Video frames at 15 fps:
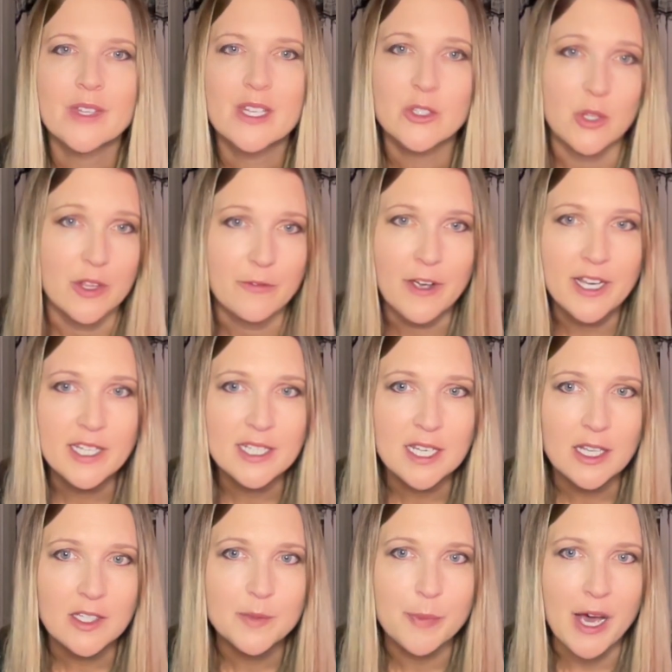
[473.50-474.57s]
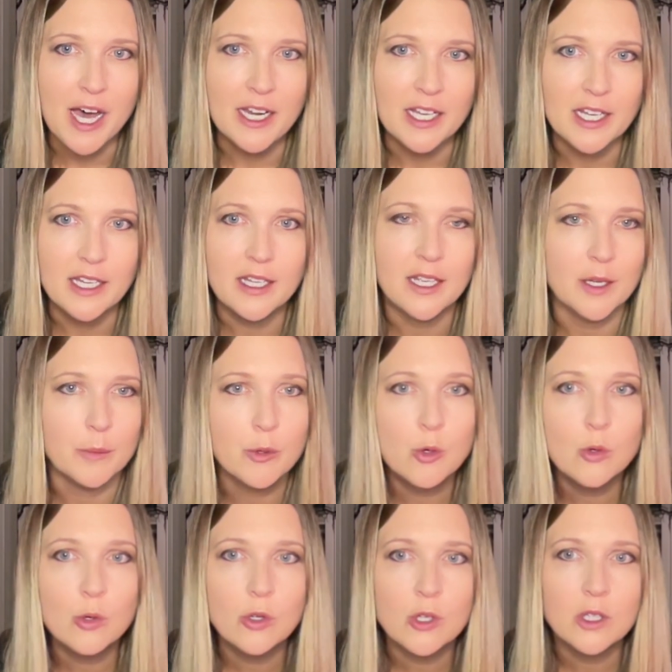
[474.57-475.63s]
So they find Adele's body in a
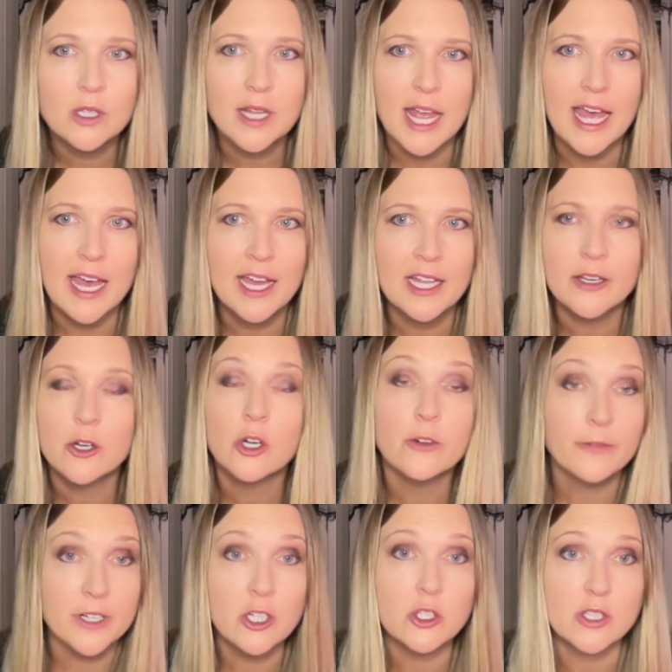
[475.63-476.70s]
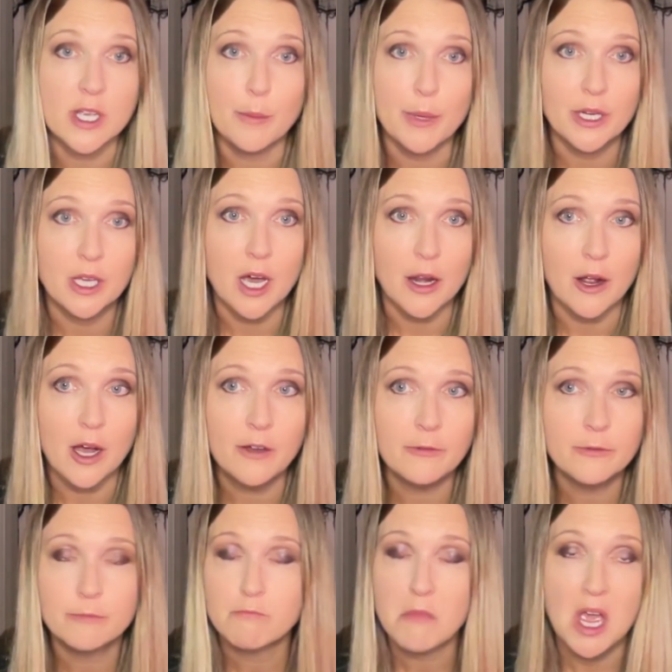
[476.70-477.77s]
pool, and her fingers have been cut
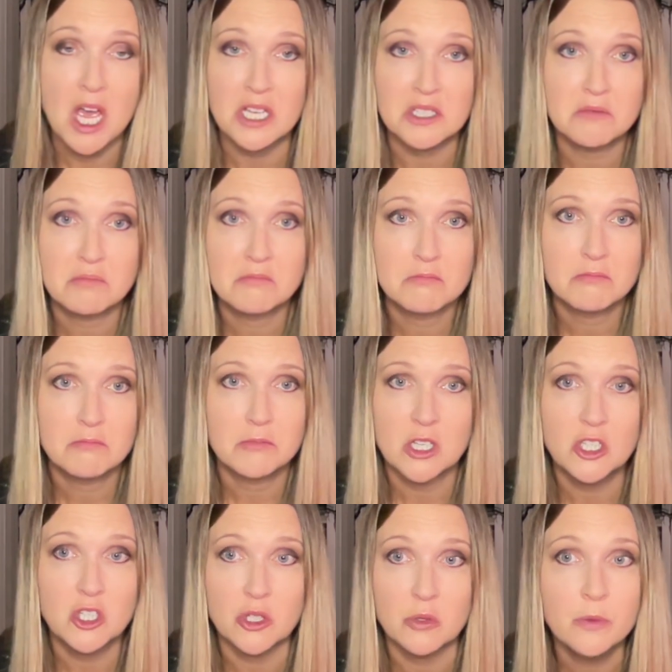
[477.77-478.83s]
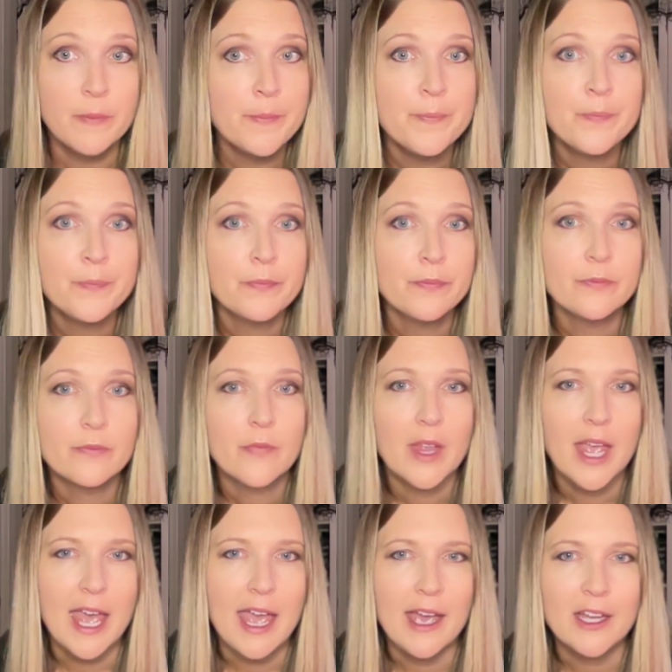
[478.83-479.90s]
off, as you do,
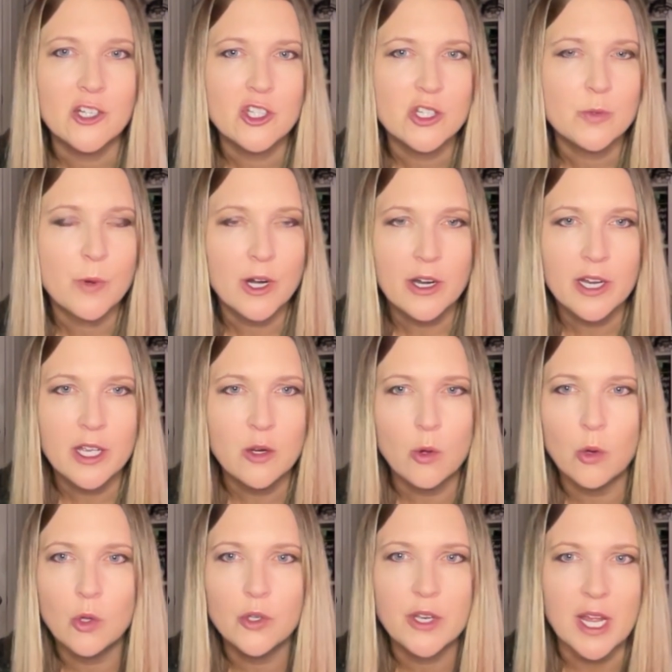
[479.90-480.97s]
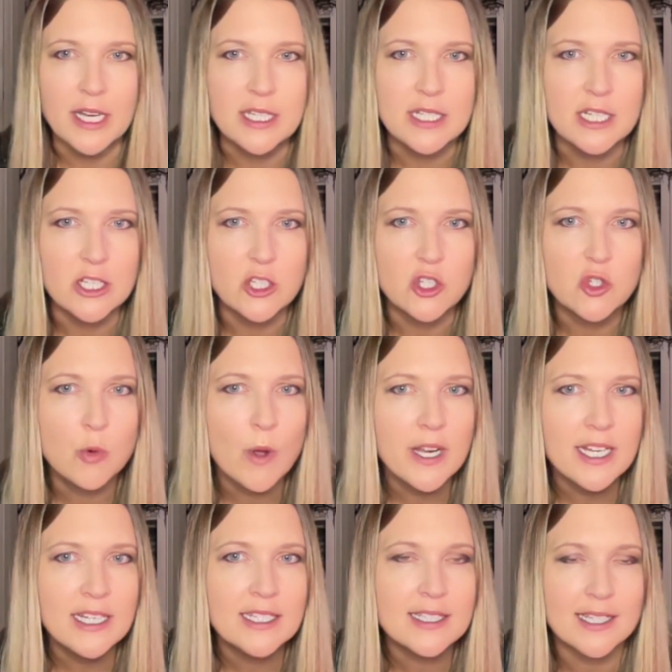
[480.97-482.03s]
and she's wearing an old
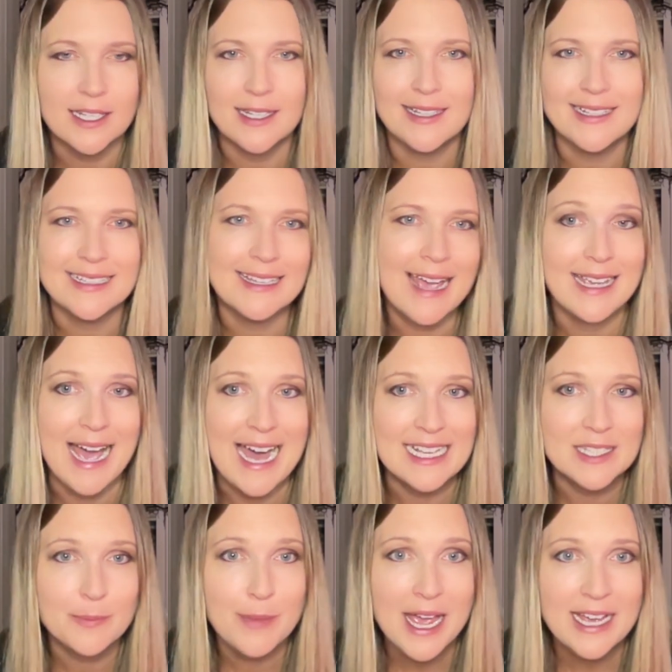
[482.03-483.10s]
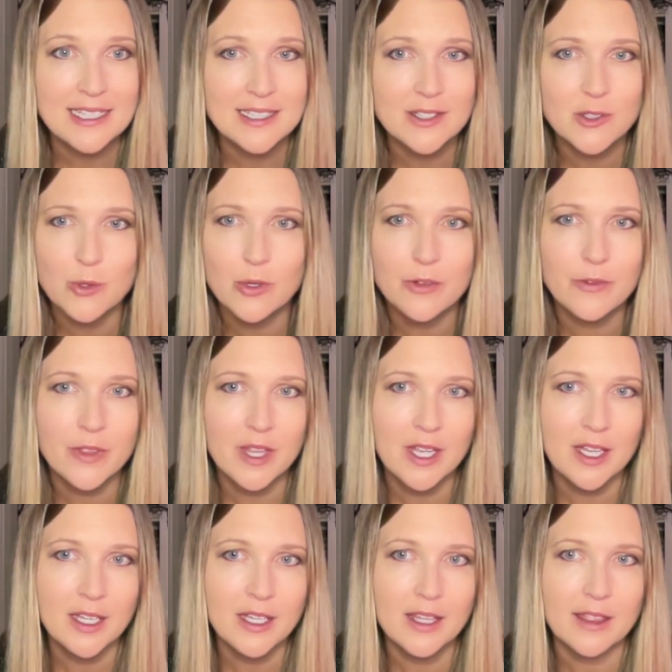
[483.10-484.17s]
1920s like gas mask sort of
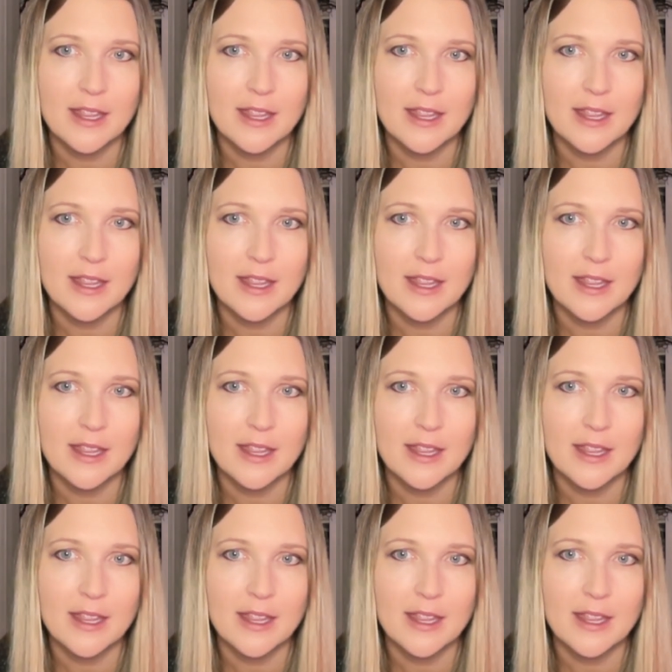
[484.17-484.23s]
thing